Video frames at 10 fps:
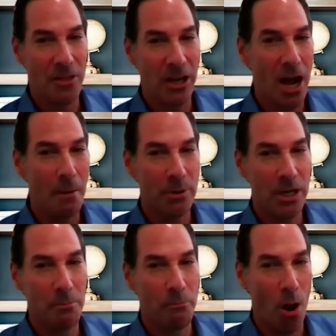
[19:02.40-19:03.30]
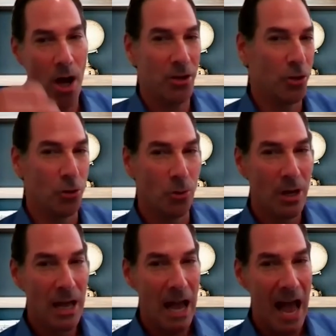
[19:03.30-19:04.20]
the company bought
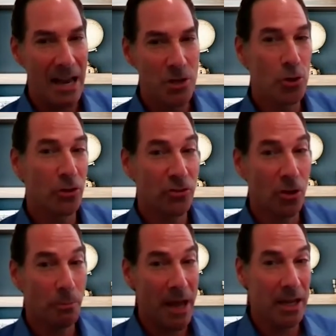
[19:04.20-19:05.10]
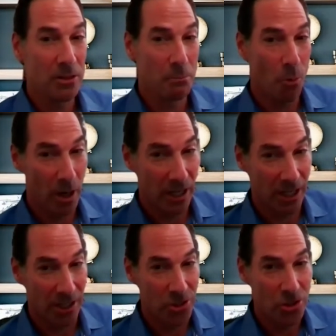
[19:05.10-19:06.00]
you and you're still paying the
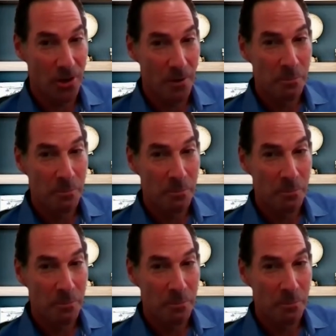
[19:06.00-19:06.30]
mortgage